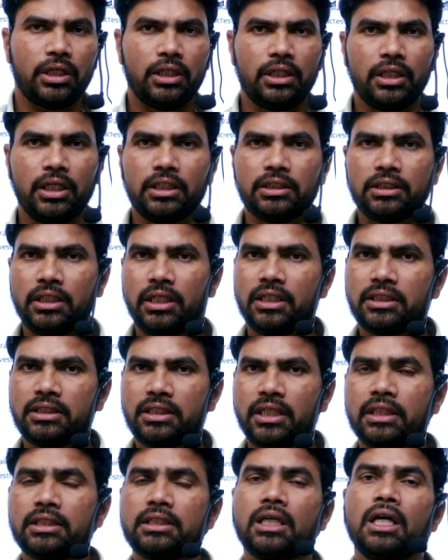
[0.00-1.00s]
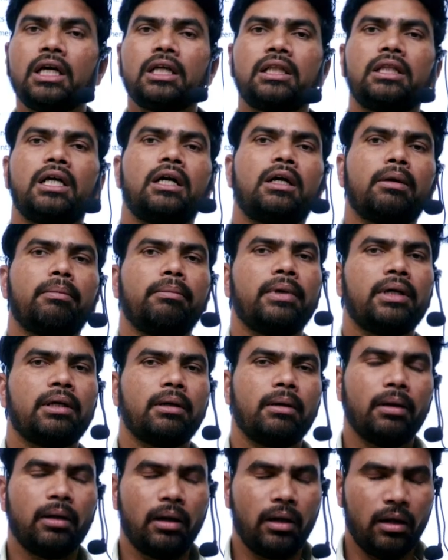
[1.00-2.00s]
in these industries, that
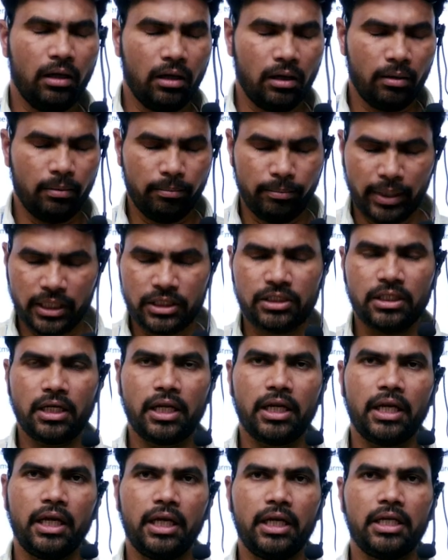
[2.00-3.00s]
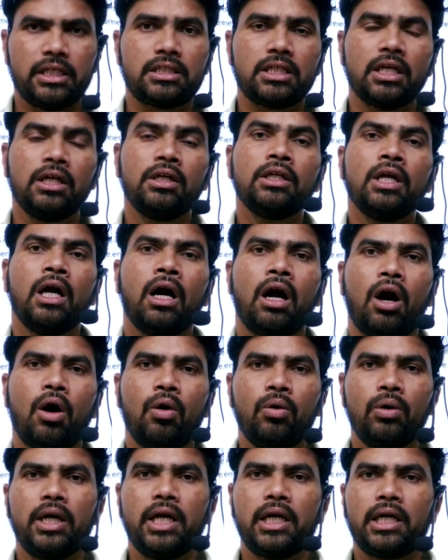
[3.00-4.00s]
machinery is
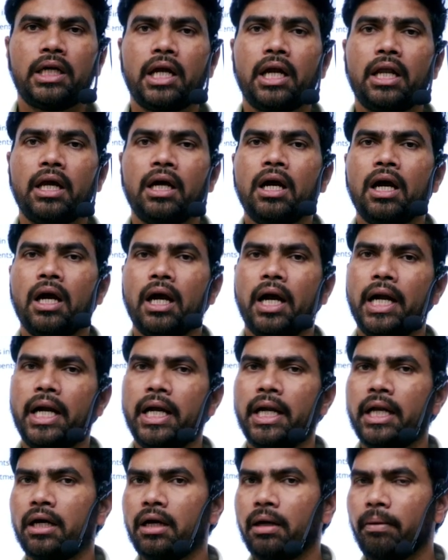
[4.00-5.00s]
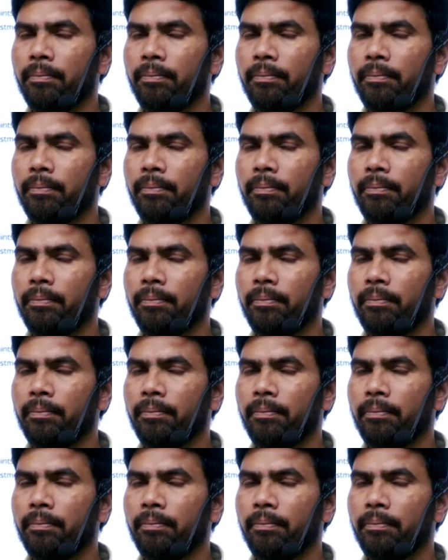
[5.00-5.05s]
outdated, and